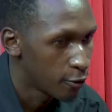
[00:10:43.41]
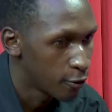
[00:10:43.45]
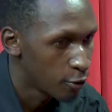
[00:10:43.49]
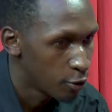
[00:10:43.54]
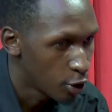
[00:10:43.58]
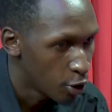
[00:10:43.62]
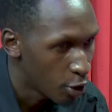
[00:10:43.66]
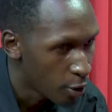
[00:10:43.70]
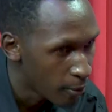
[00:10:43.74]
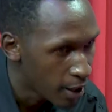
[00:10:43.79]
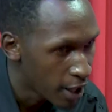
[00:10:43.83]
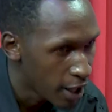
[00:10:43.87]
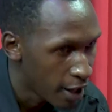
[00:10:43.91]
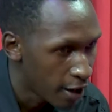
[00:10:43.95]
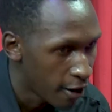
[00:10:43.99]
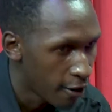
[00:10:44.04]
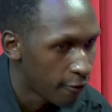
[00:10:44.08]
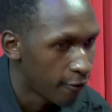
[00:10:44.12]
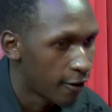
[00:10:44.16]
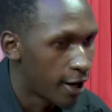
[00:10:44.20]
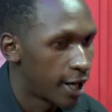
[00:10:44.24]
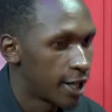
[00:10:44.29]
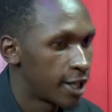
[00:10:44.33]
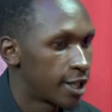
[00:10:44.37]
normally
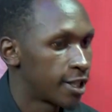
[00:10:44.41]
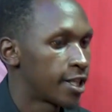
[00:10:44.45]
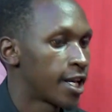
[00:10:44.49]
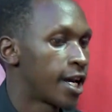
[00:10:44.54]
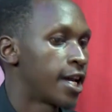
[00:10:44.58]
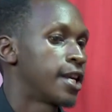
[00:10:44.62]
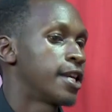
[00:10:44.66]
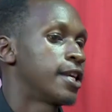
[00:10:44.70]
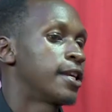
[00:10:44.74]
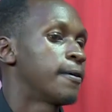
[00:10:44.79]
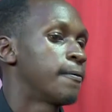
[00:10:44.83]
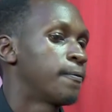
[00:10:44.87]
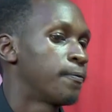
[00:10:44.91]
have artisan,